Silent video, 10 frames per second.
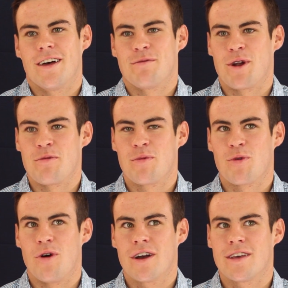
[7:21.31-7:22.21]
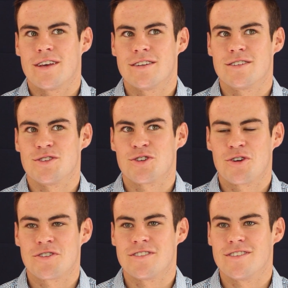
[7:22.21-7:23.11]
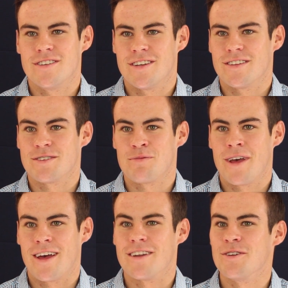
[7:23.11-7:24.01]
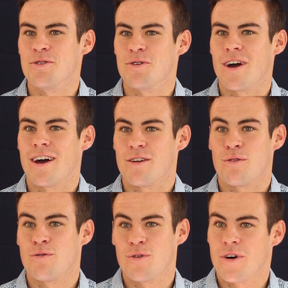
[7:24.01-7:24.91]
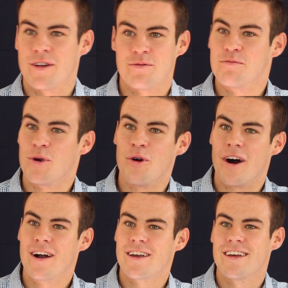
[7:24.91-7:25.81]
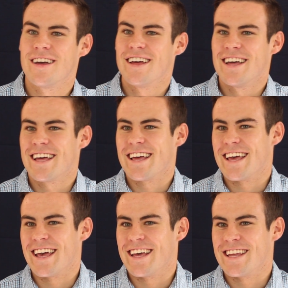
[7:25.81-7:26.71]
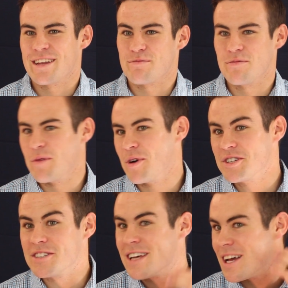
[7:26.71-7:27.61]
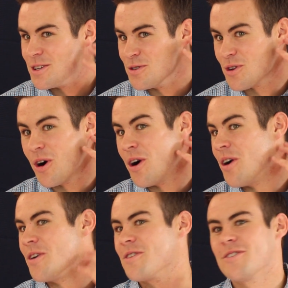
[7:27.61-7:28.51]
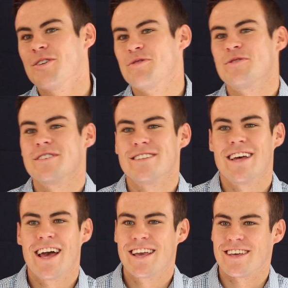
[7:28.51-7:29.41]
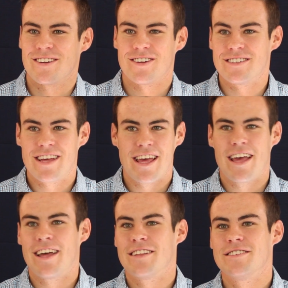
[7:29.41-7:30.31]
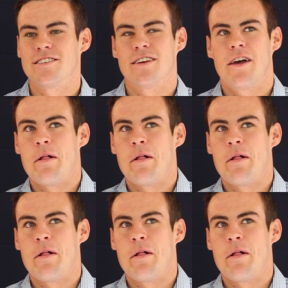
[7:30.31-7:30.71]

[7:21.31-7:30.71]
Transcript: But I remember walking into church and seeing this man who had a full-on mohawk, and he had a bunch of tattoos all over his neck and on his hands,